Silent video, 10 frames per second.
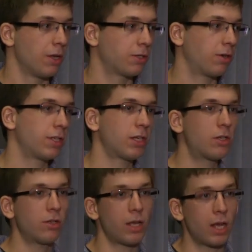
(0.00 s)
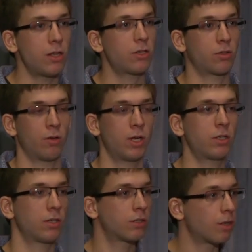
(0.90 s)
So essentially, any
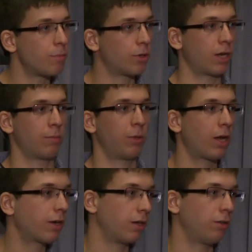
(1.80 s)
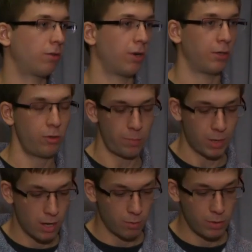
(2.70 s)
storage system you can plug into
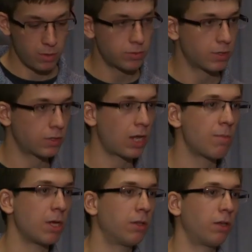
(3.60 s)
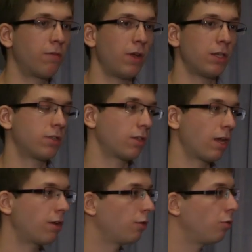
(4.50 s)
Hadoop, we use the same interface
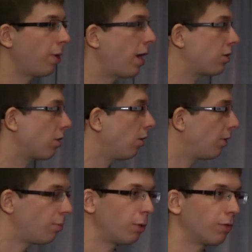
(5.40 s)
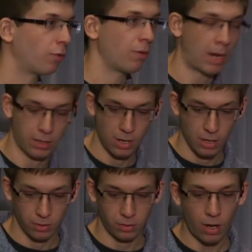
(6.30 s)
that Hadoop has called input format
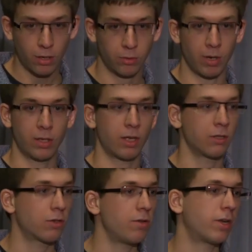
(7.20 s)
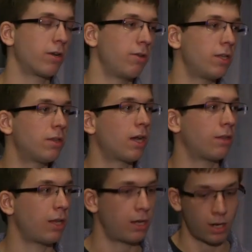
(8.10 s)
to talk to it, and so you can read
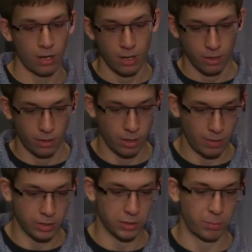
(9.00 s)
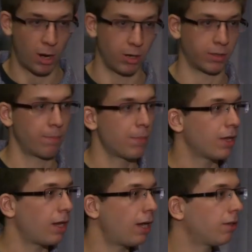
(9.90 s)
that data in Spark.
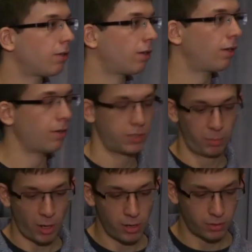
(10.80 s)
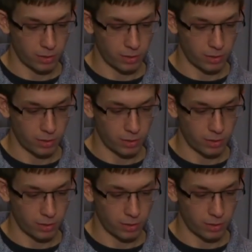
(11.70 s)
And Spark